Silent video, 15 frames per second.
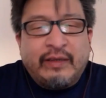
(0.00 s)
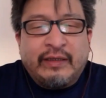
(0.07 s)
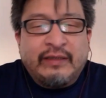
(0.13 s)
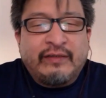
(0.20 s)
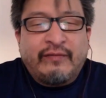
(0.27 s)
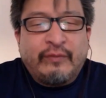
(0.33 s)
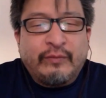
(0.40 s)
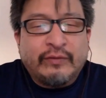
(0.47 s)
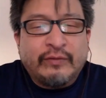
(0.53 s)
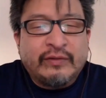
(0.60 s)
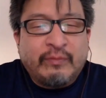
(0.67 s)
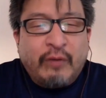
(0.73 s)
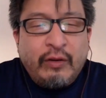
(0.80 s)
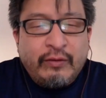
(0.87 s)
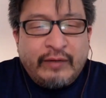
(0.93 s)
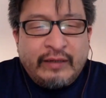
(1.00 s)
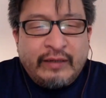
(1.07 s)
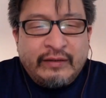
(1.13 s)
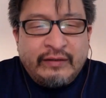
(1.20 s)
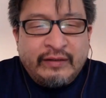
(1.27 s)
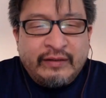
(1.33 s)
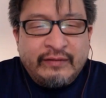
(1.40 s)
I guess, if you will, smaller
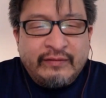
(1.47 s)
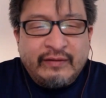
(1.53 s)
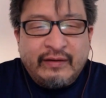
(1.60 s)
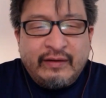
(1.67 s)
entities,